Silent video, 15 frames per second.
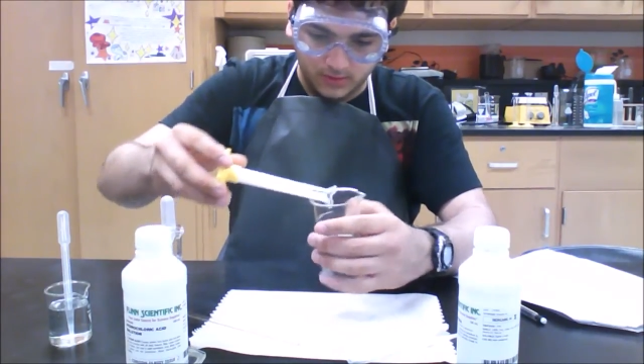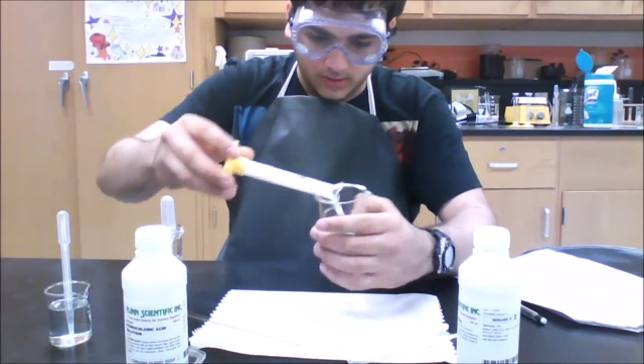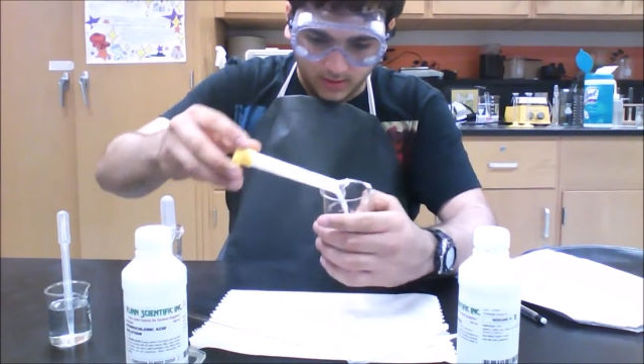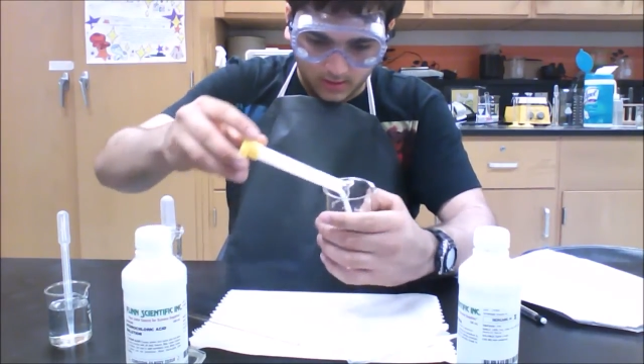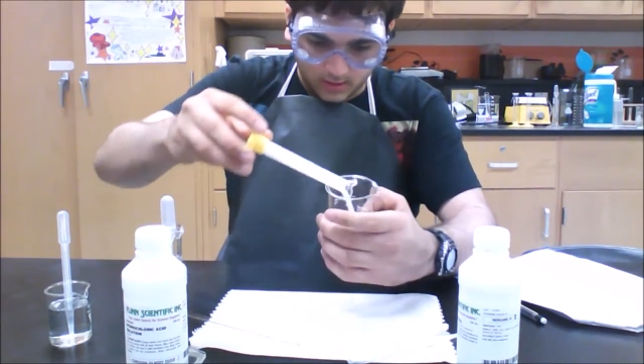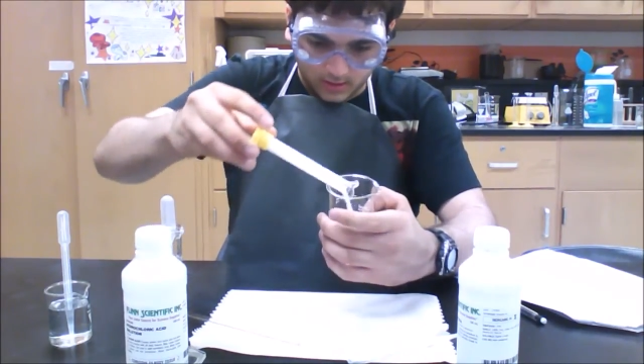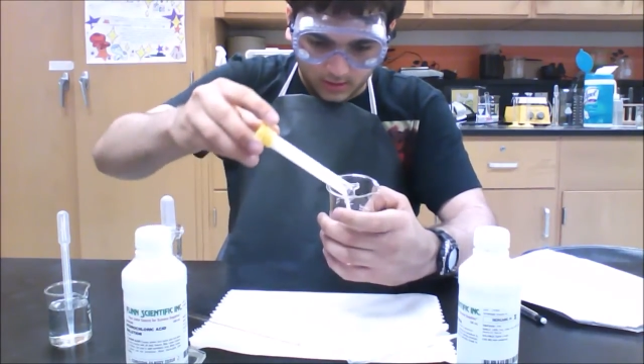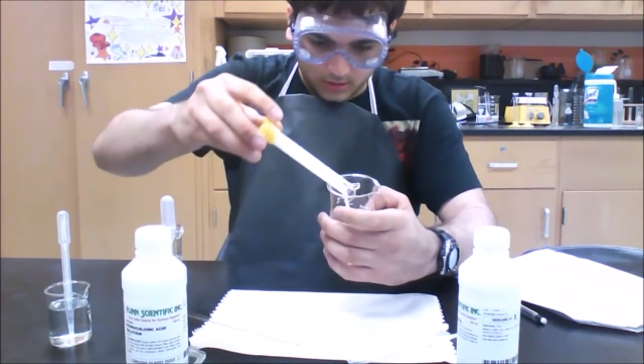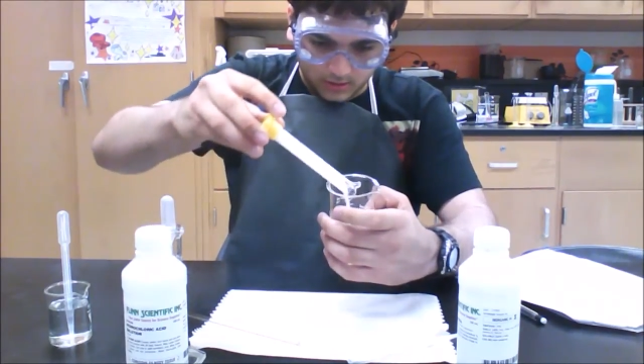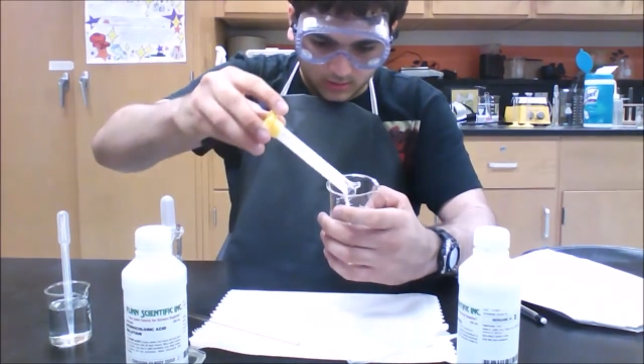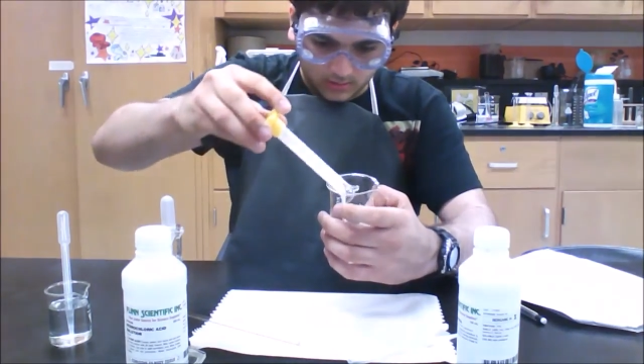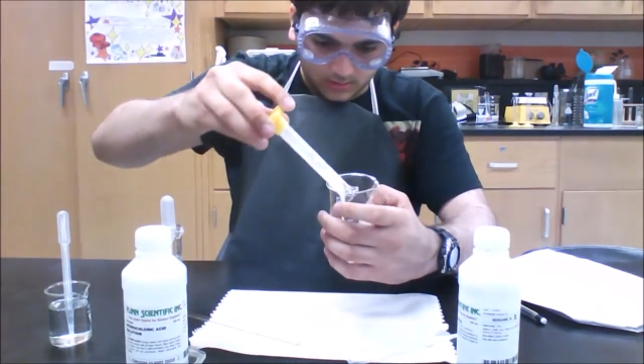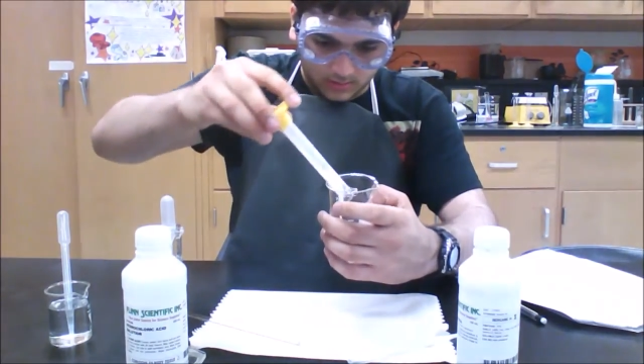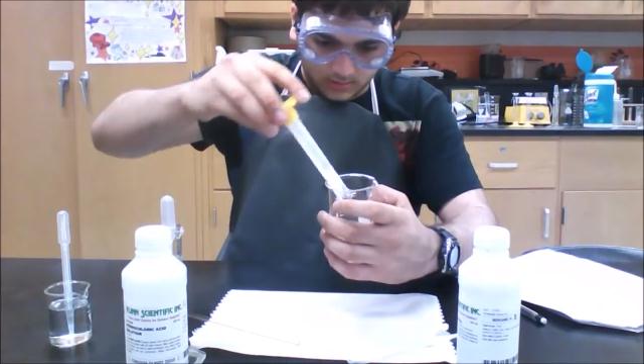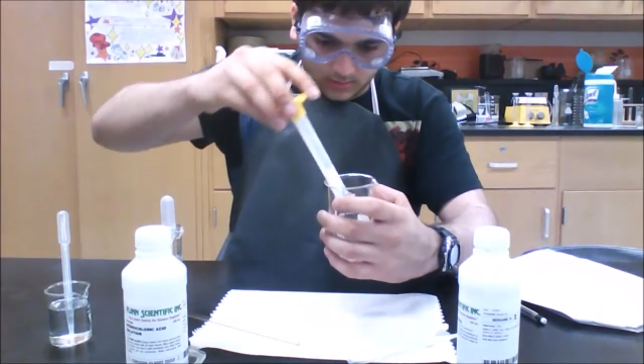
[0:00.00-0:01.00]
a
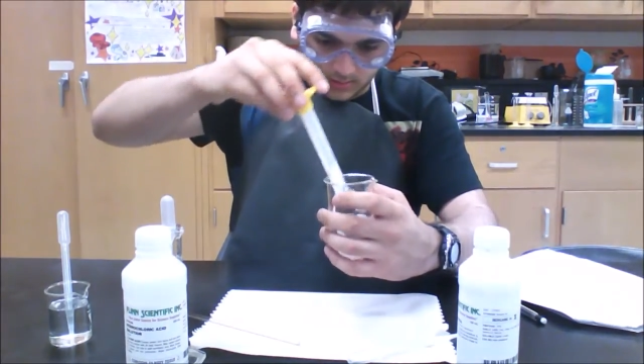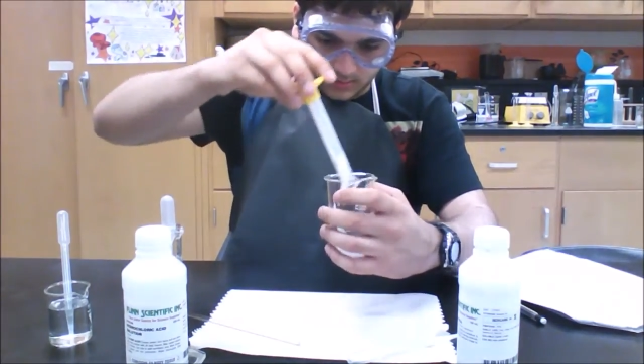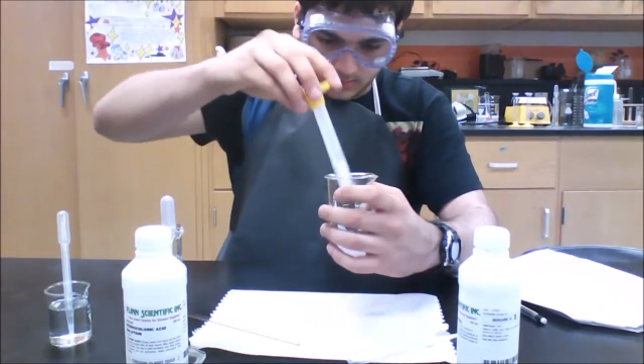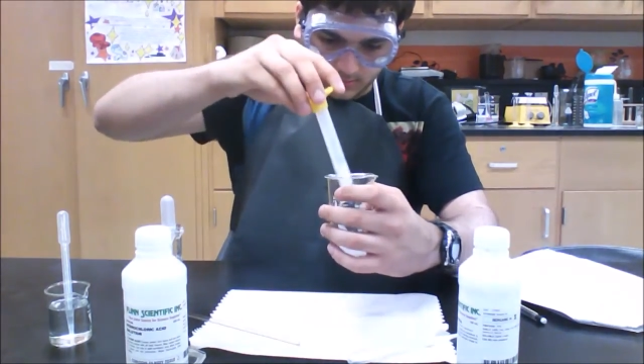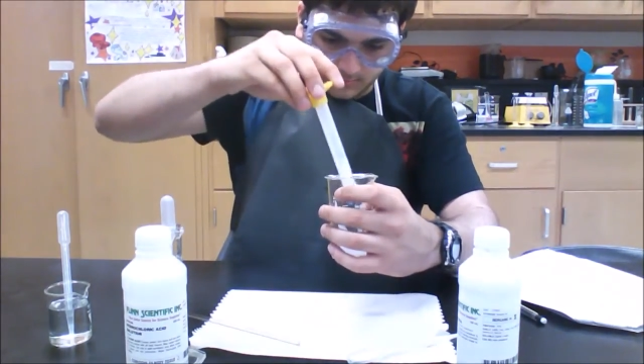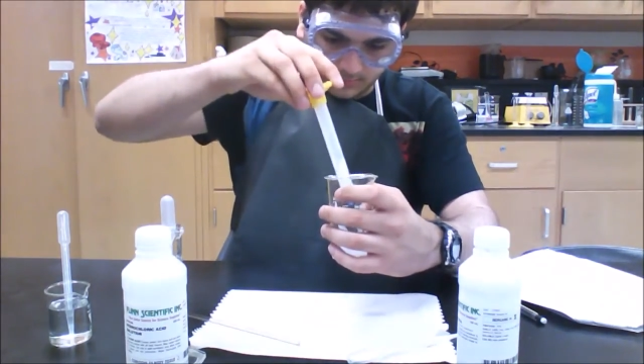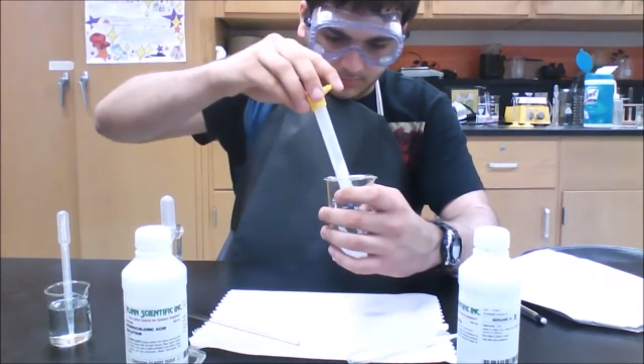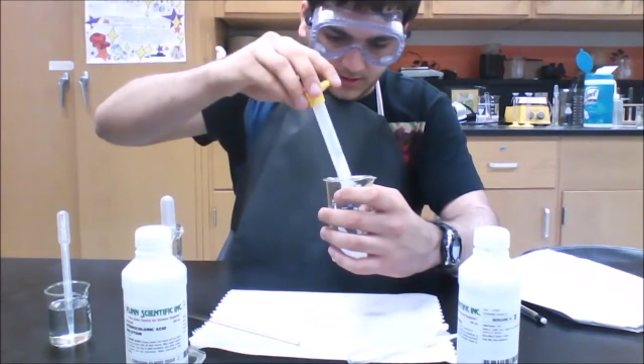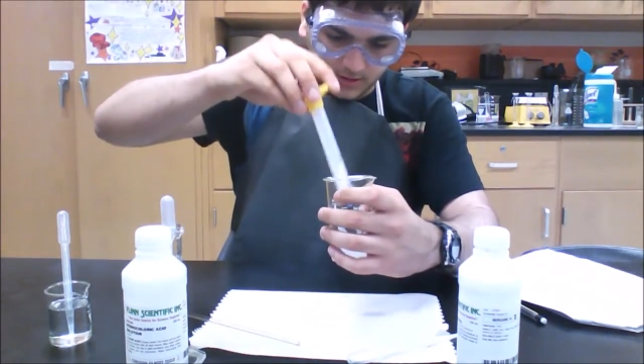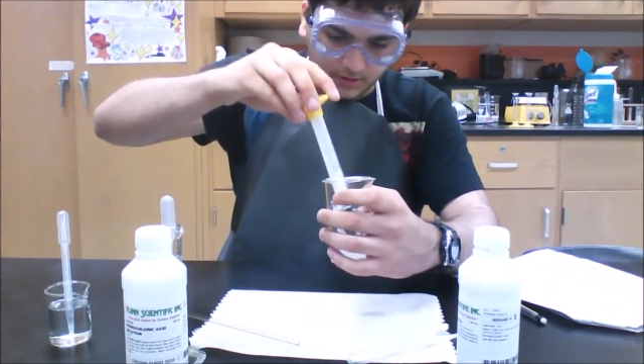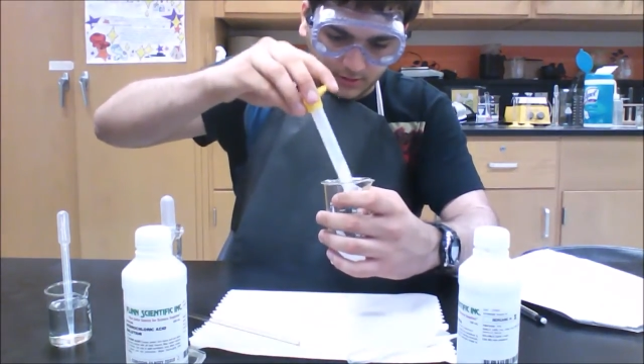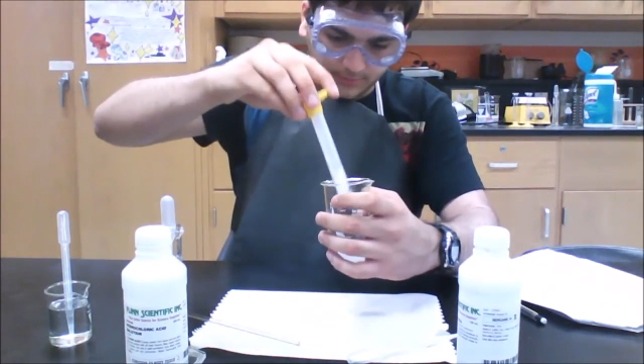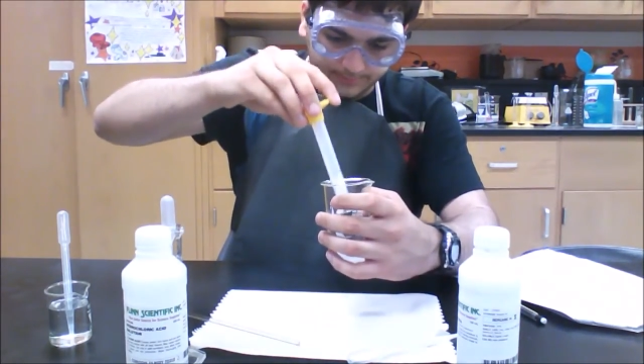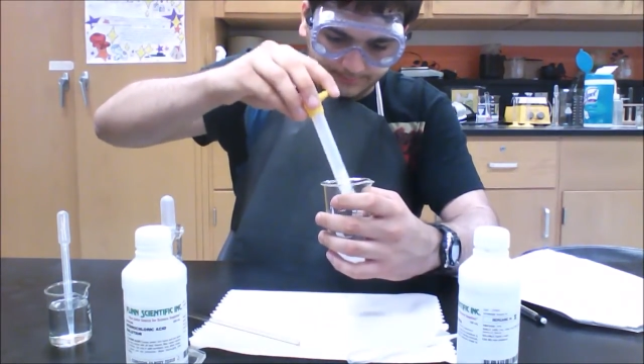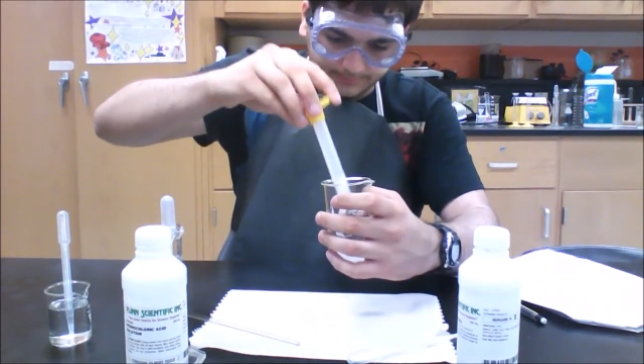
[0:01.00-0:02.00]

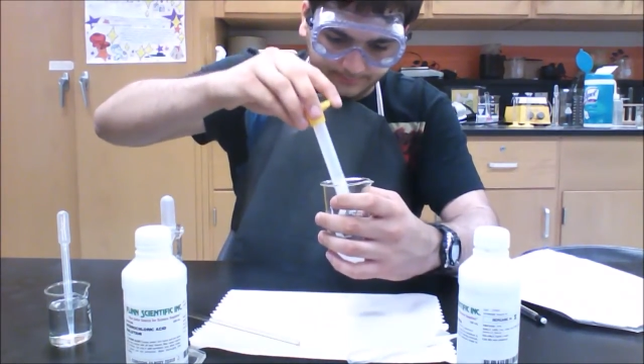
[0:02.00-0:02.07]
beaker.